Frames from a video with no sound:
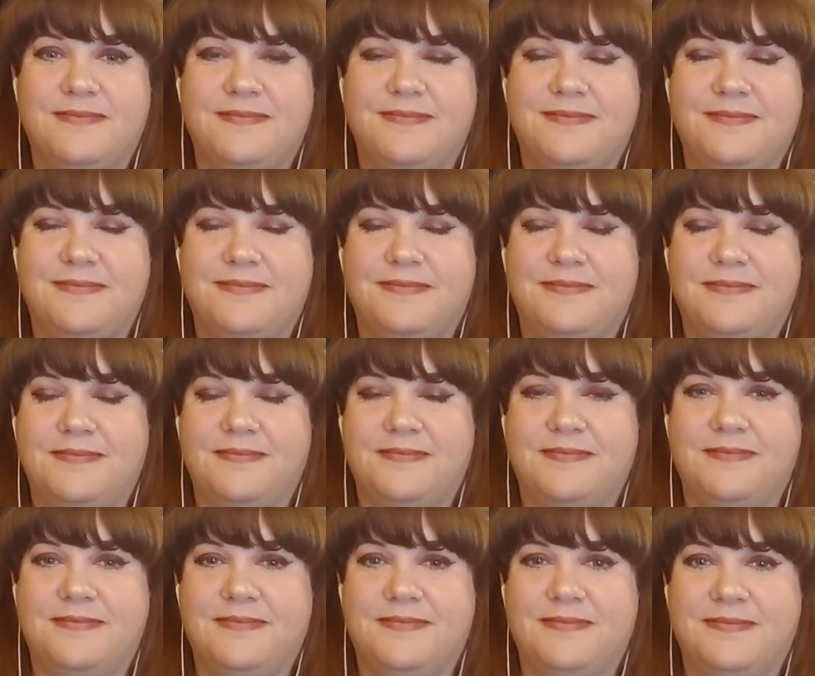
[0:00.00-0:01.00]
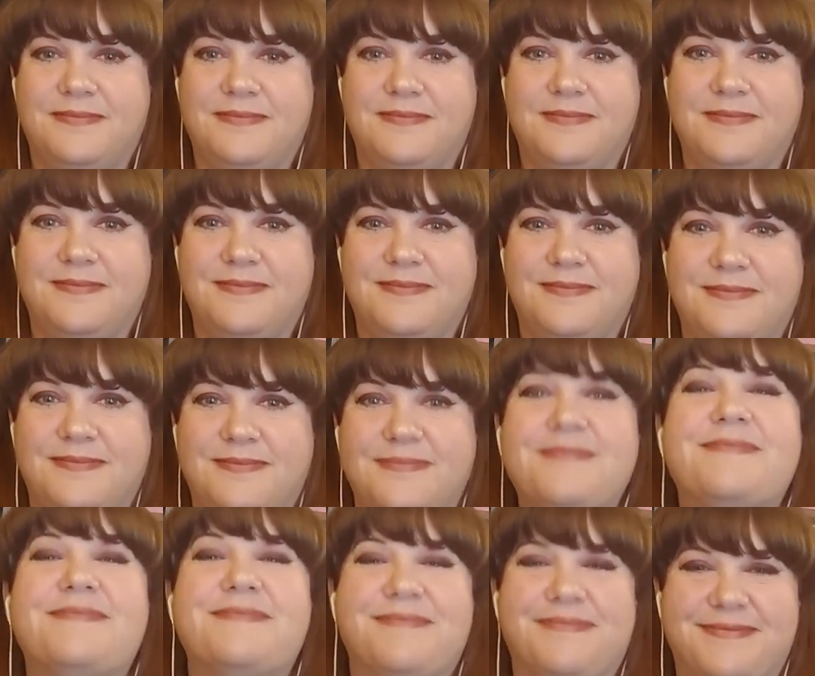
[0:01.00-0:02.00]

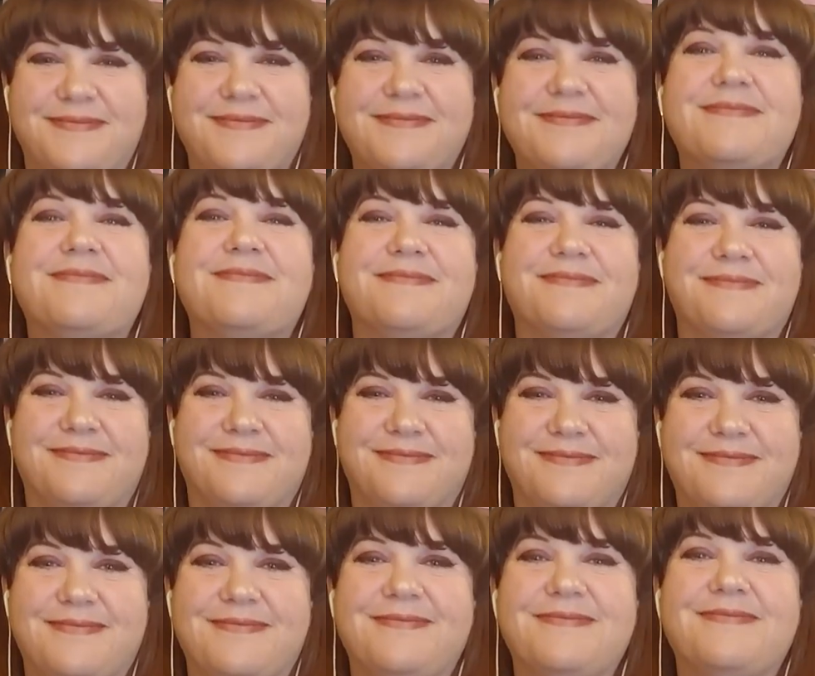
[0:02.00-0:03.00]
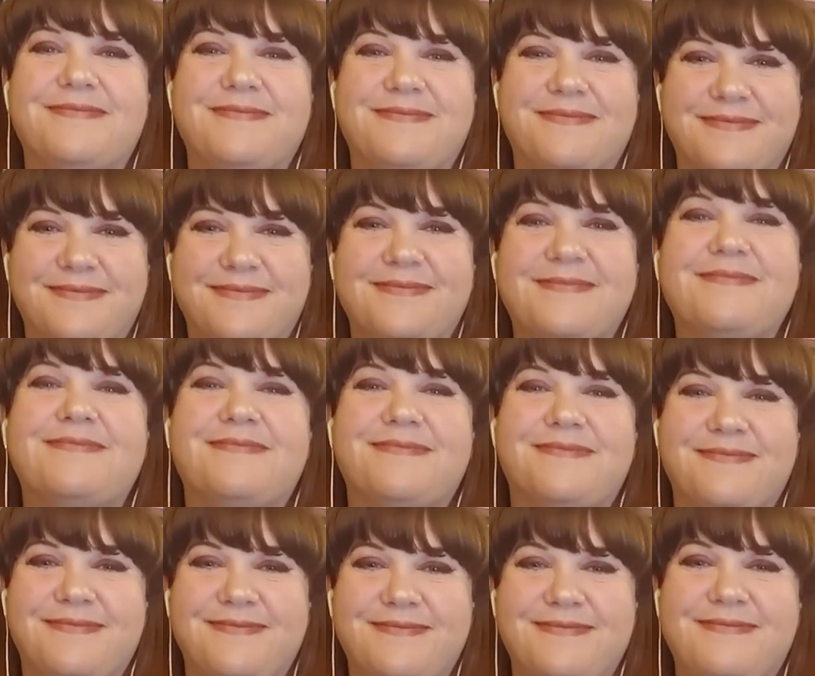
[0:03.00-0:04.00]

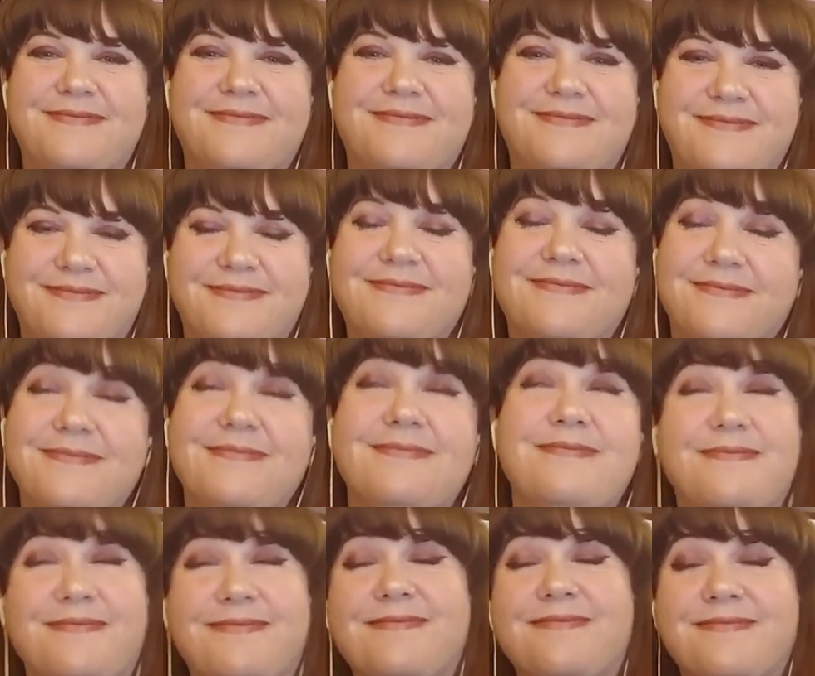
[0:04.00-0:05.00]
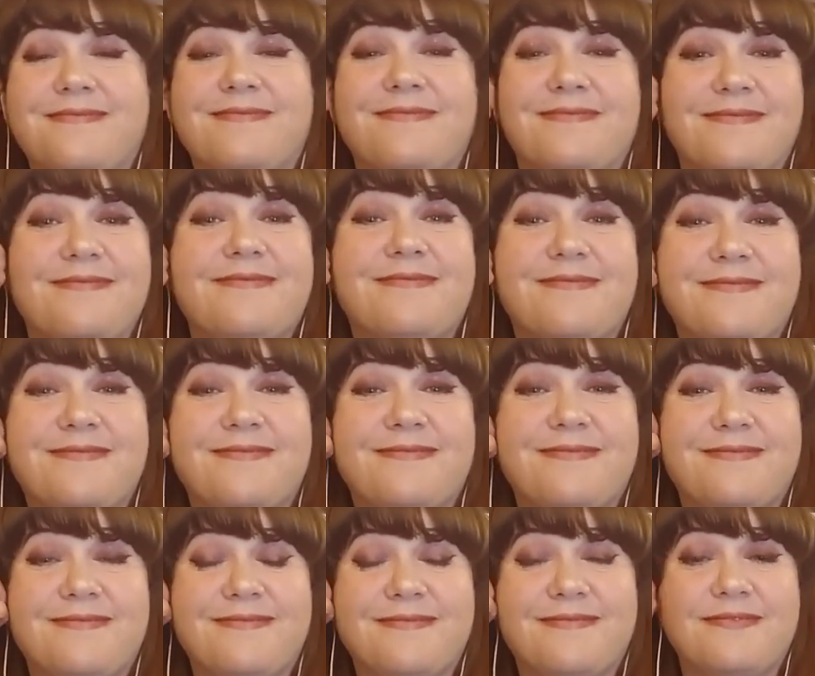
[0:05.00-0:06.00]

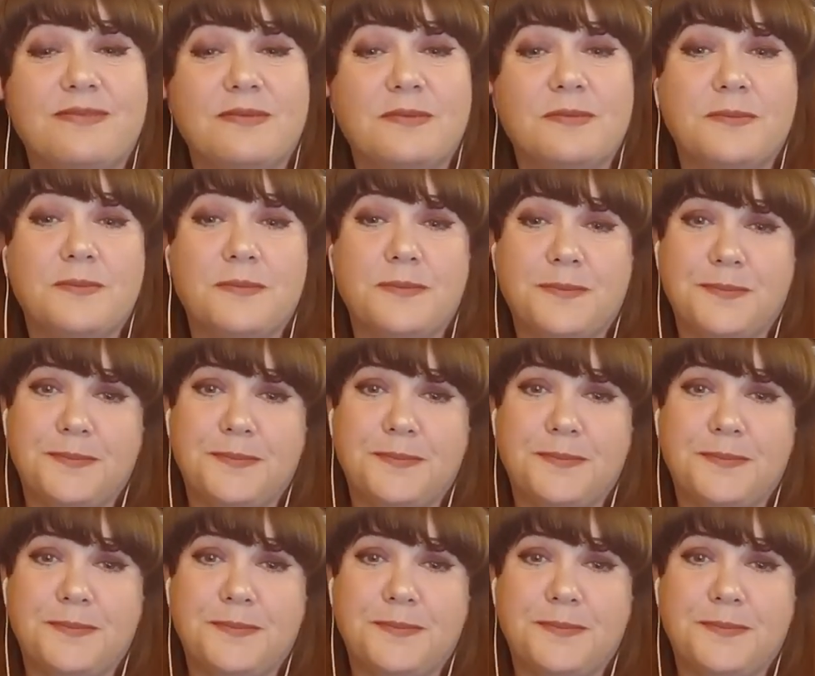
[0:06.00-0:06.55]
(not speaking)